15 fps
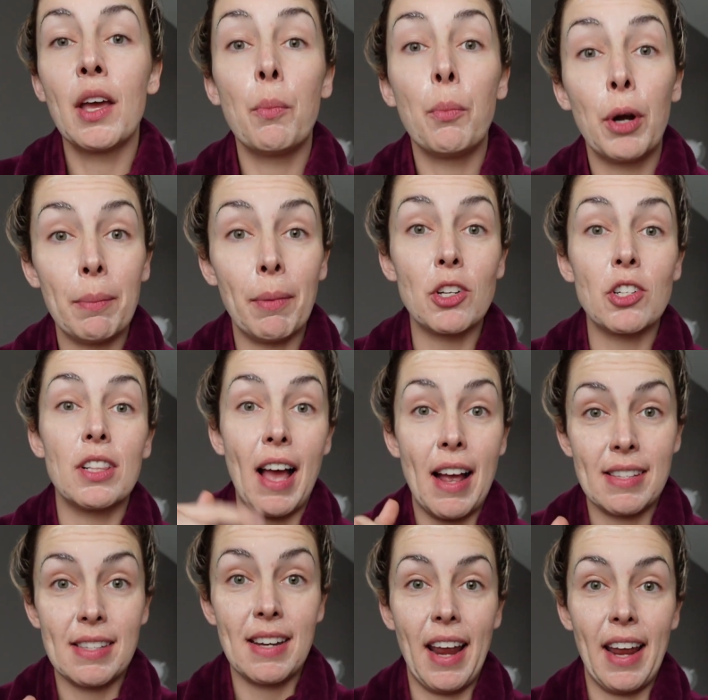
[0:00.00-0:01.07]
pretty much
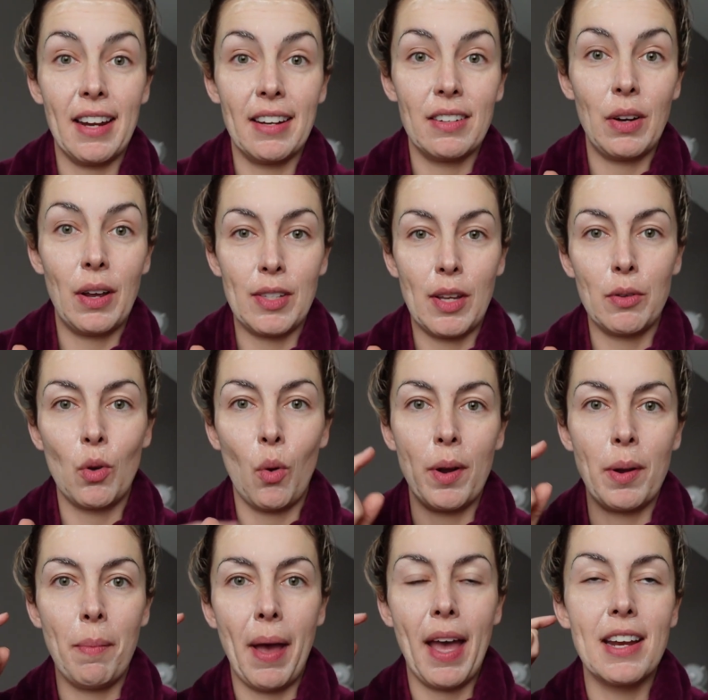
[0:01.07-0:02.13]
last night as I was going
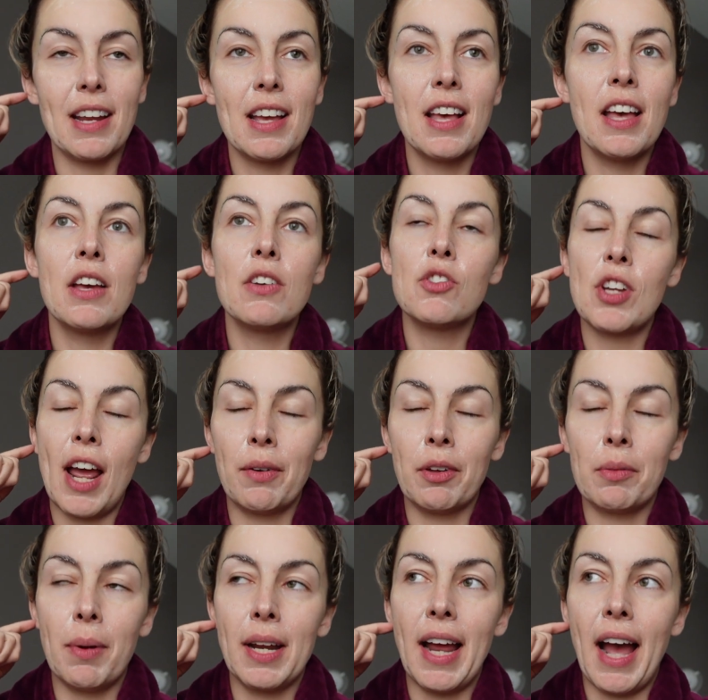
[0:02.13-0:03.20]
to bed, chatting
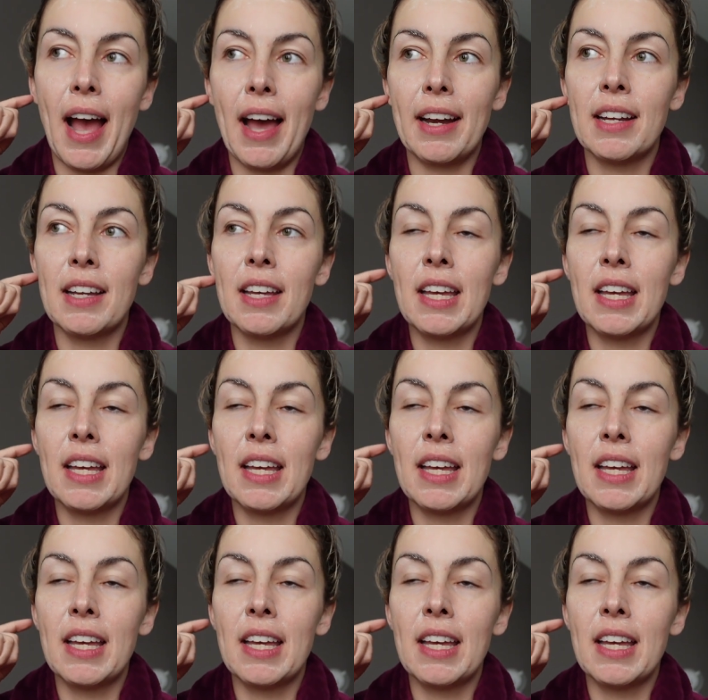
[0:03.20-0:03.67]
with my dad.